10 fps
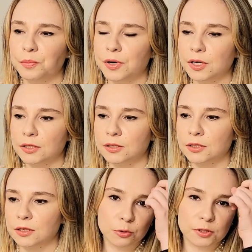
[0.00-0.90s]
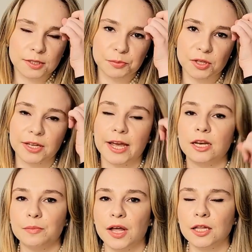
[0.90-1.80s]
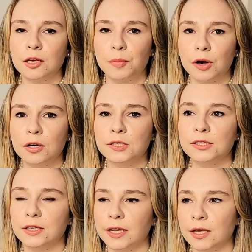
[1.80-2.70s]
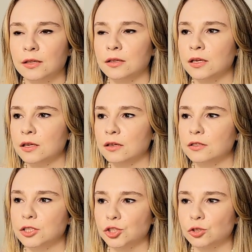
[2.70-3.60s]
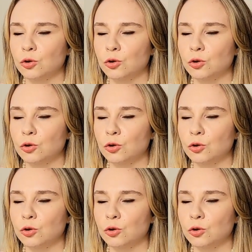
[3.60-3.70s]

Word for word: but i mostly smell the animalic part and this